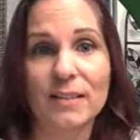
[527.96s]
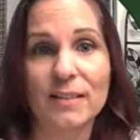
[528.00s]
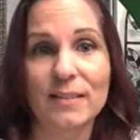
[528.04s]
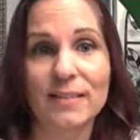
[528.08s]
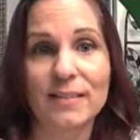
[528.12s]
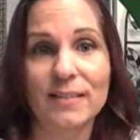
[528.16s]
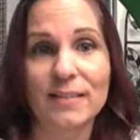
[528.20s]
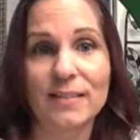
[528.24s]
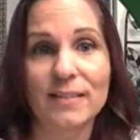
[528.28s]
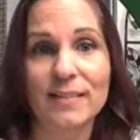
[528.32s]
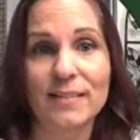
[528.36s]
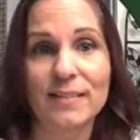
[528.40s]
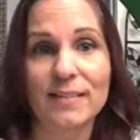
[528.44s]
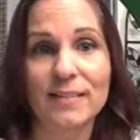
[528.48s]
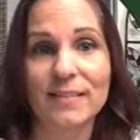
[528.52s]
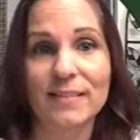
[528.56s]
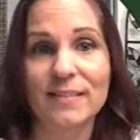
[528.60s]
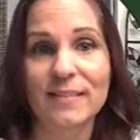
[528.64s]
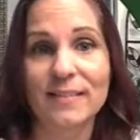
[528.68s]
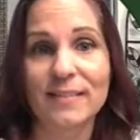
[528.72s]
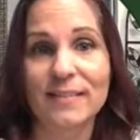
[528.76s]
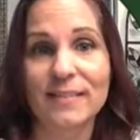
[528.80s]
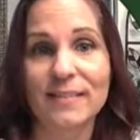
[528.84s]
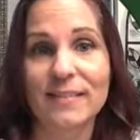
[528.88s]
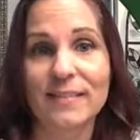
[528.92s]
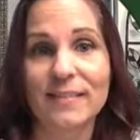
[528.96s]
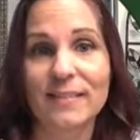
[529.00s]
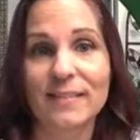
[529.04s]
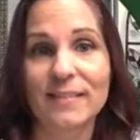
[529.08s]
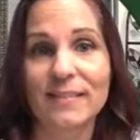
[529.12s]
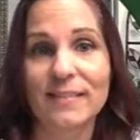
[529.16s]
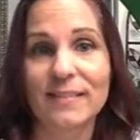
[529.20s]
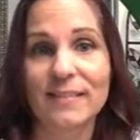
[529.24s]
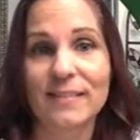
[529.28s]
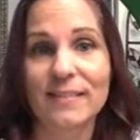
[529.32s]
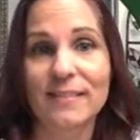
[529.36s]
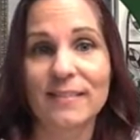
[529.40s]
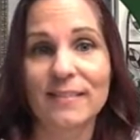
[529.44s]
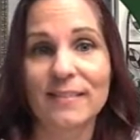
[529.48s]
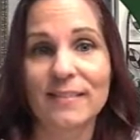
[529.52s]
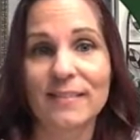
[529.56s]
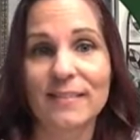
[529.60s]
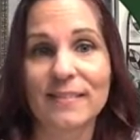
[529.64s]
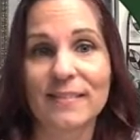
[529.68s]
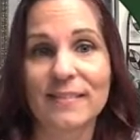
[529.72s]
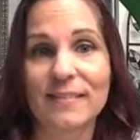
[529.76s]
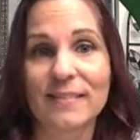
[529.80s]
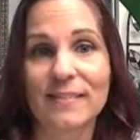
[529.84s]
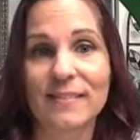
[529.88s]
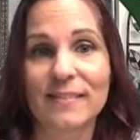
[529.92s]

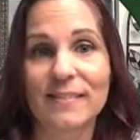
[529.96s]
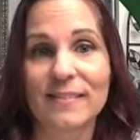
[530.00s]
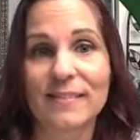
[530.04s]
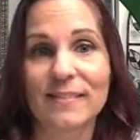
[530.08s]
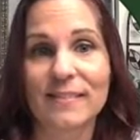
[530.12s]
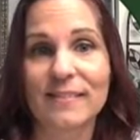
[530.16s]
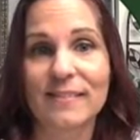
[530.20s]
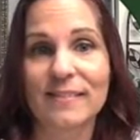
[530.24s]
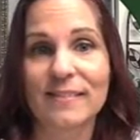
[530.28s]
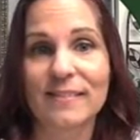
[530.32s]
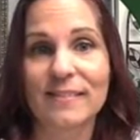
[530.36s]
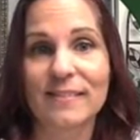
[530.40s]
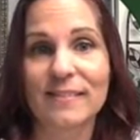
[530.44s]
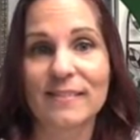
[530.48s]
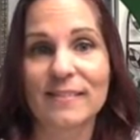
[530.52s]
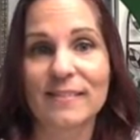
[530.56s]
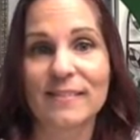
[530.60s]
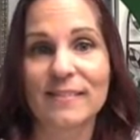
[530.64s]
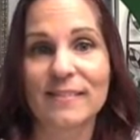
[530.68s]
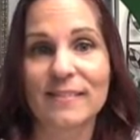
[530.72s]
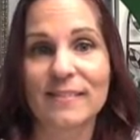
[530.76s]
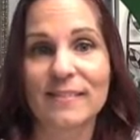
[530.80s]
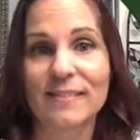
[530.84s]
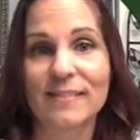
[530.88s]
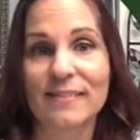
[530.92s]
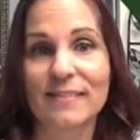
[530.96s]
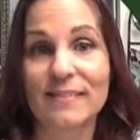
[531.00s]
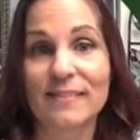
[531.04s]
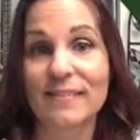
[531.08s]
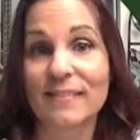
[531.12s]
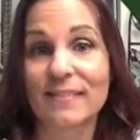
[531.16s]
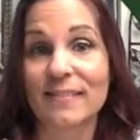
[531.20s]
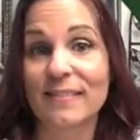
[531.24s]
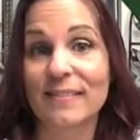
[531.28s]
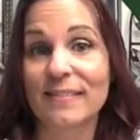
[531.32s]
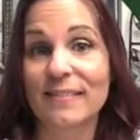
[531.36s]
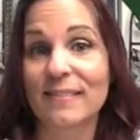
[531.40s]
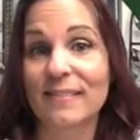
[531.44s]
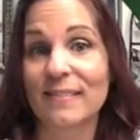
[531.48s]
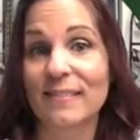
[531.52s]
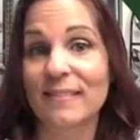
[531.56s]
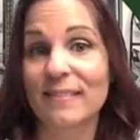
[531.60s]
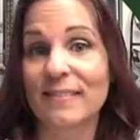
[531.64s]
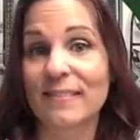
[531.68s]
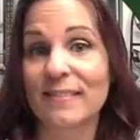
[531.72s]
Nobody speaks.